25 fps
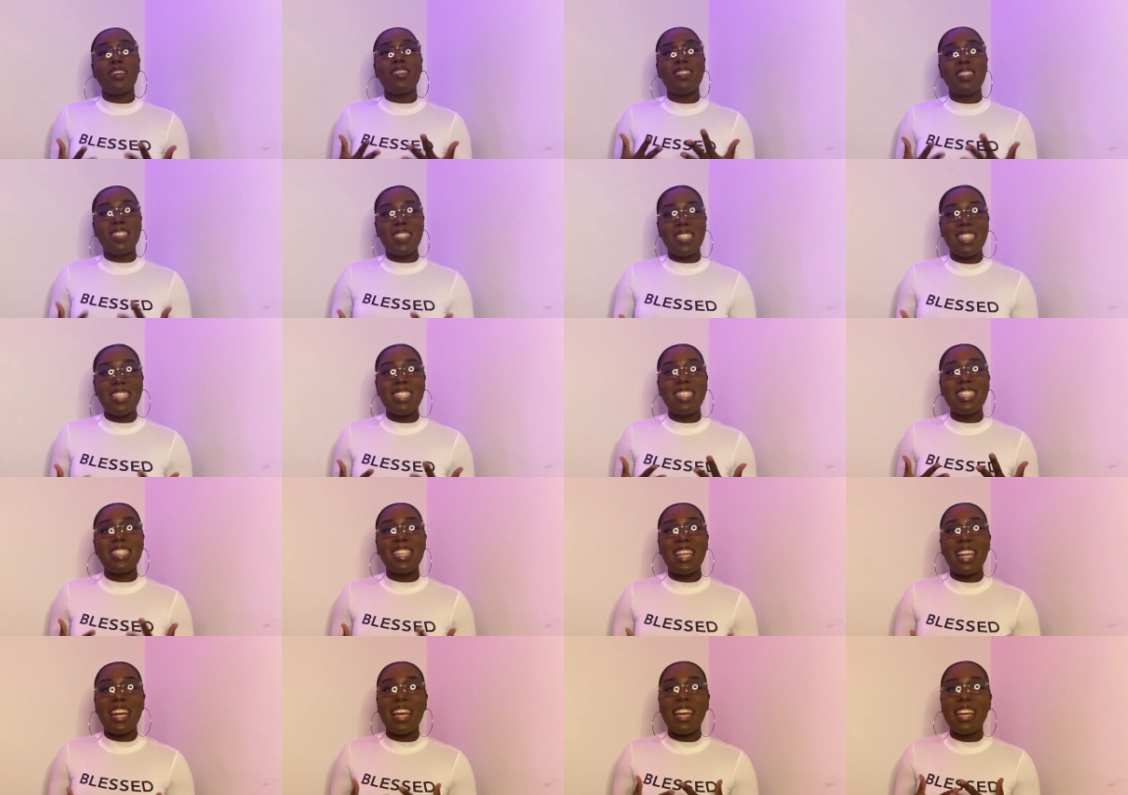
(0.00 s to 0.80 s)
jeans that
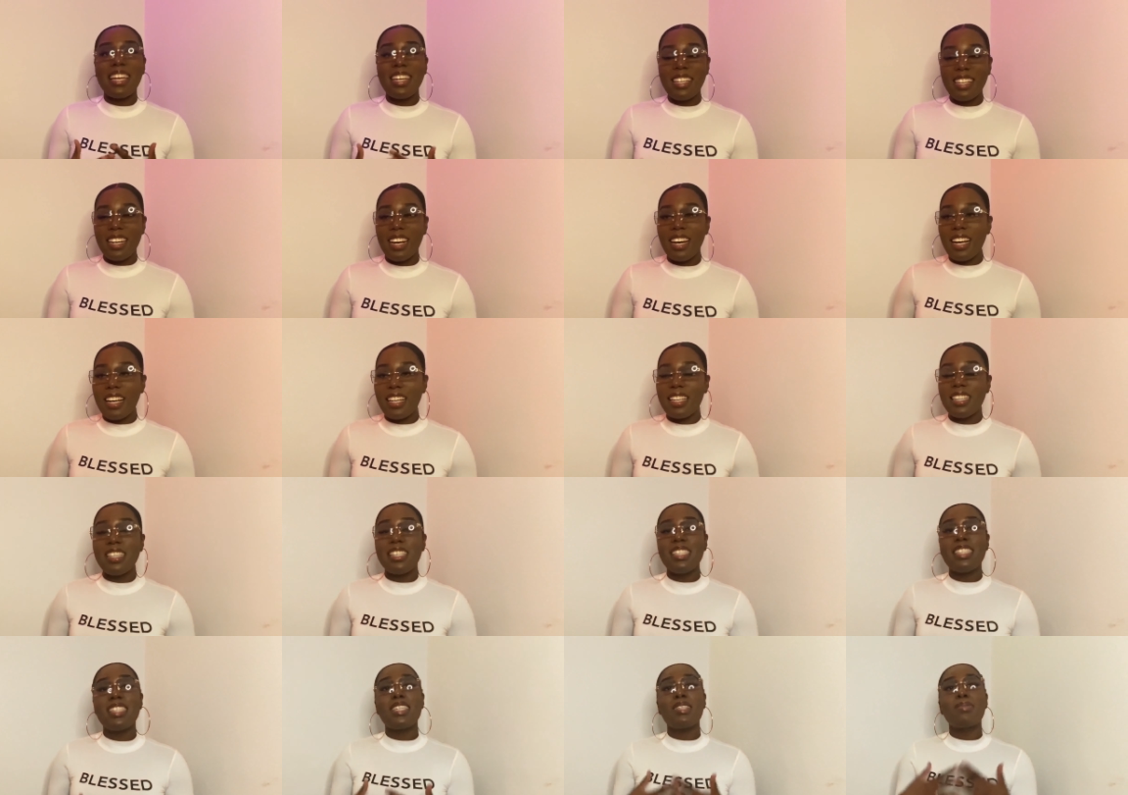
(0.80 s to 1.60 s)
I got, this
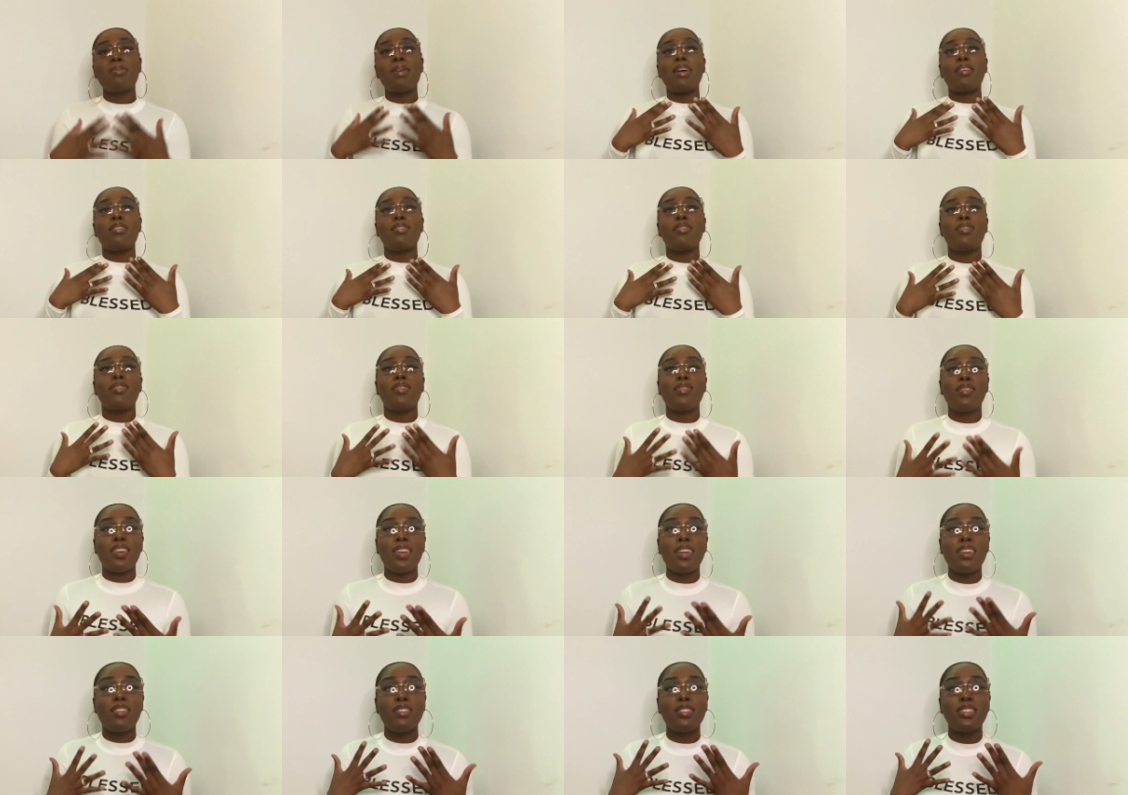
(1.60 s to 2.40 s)
is my
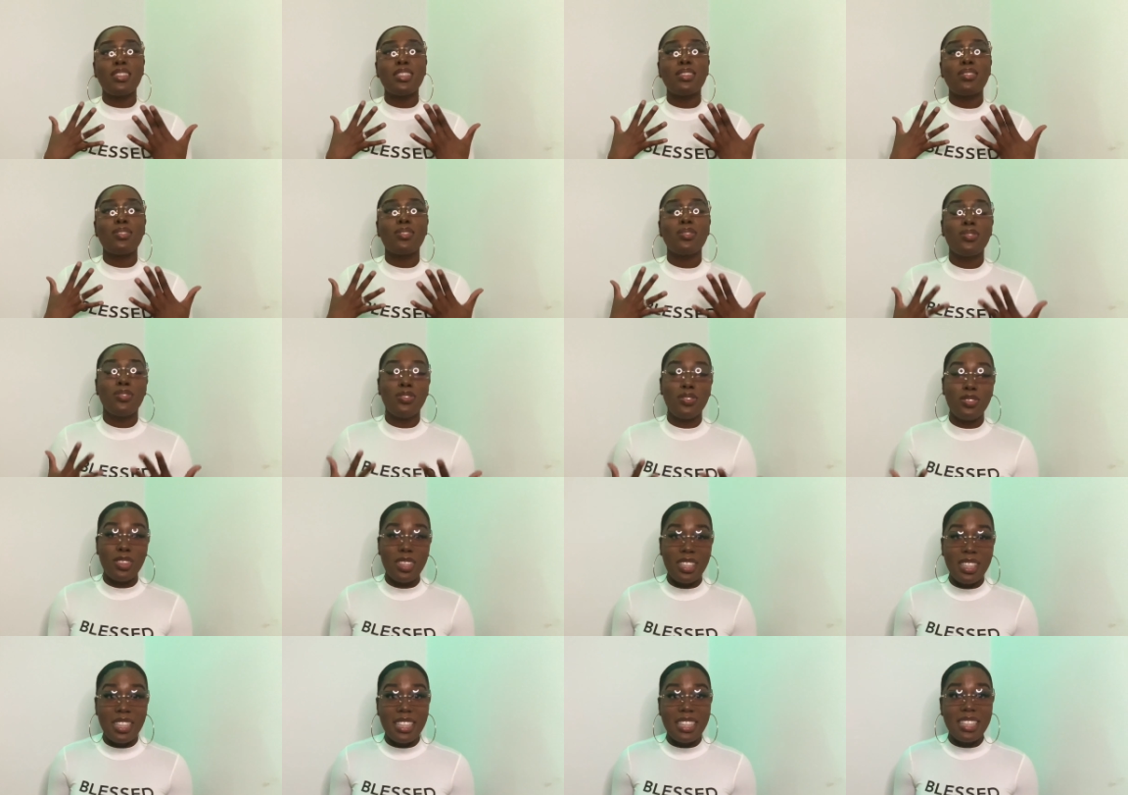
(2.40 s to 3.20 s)
favorite
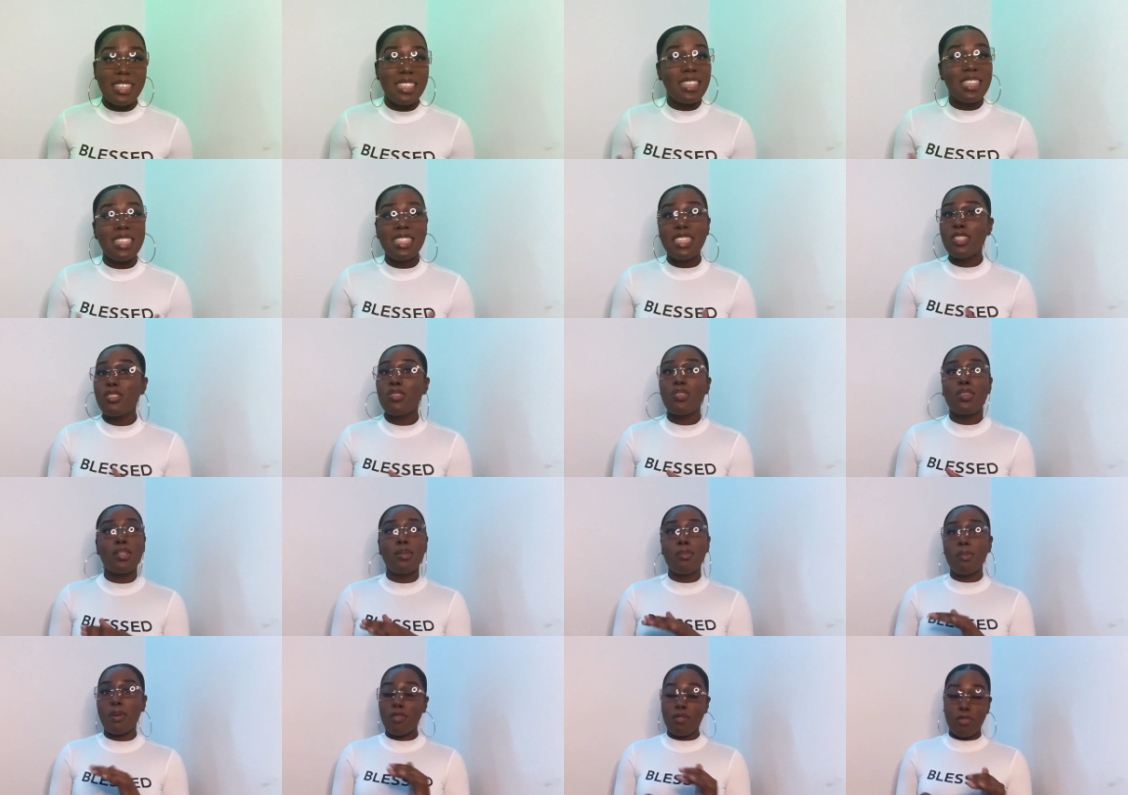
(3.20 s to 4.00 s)
one. This is really
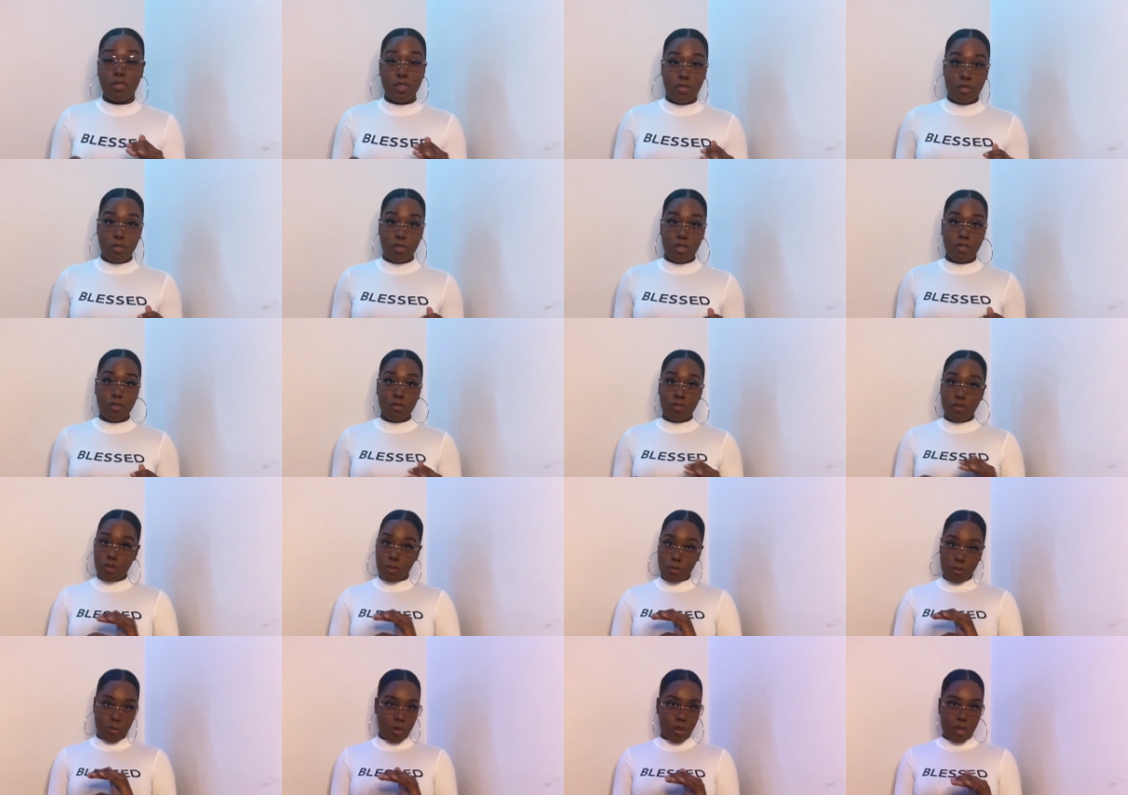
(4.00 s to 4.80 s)
my favorite
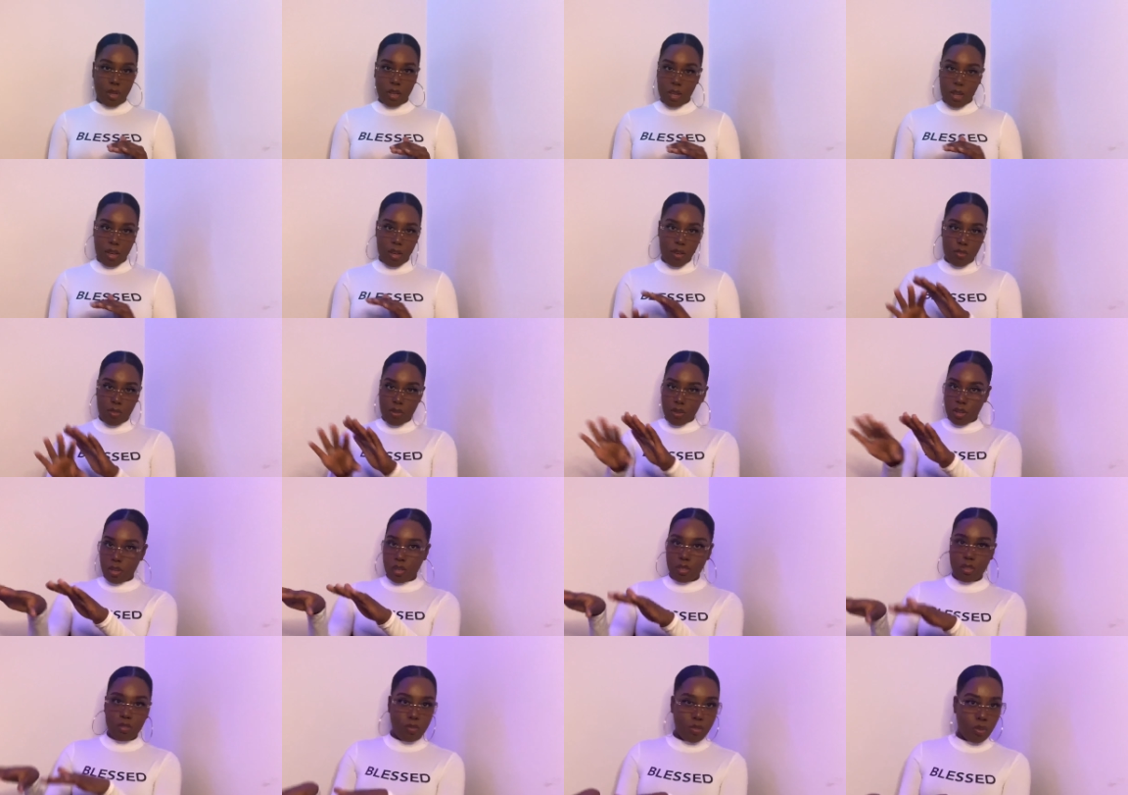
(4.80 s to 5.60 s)
from,
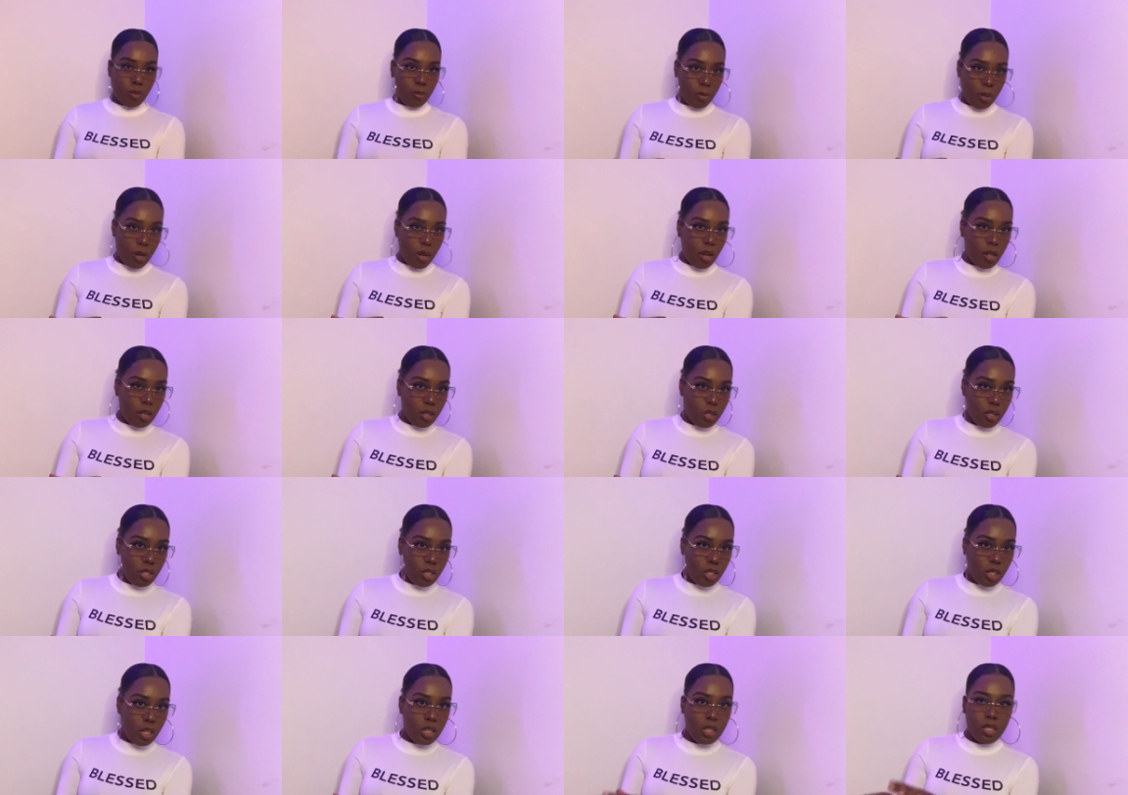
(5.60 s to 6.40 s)
from all the
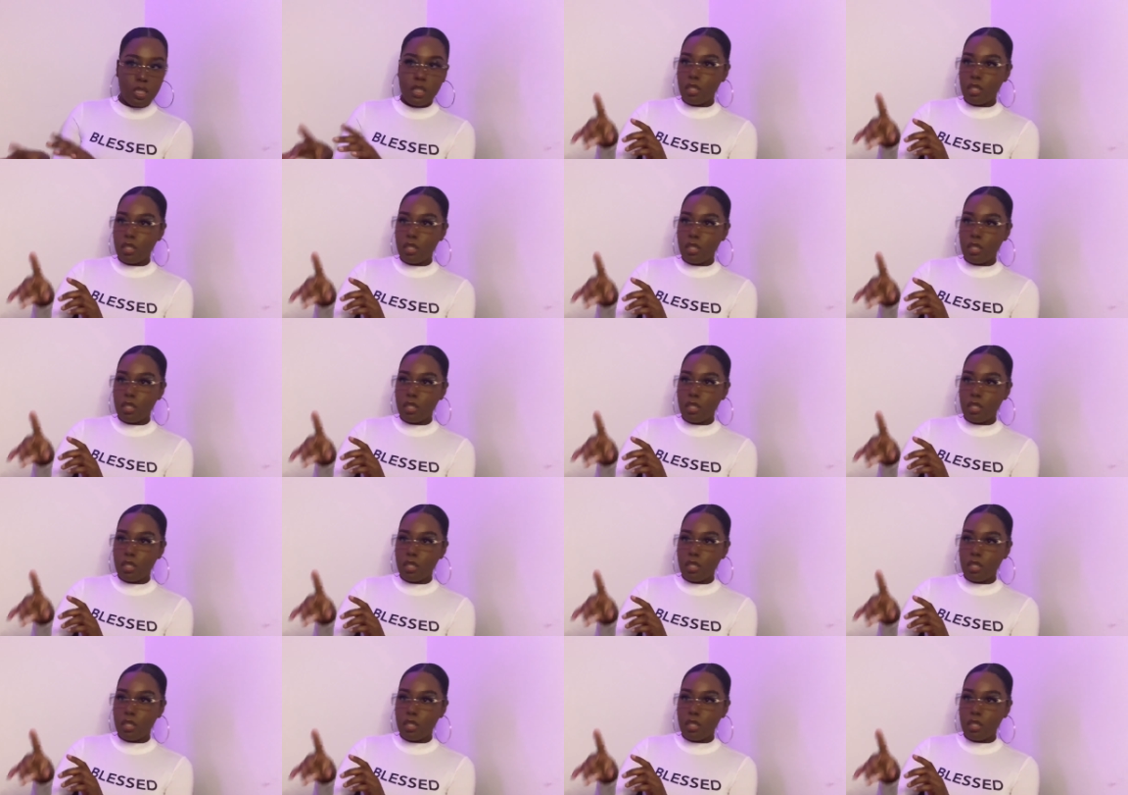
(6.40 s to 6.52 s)
jeans.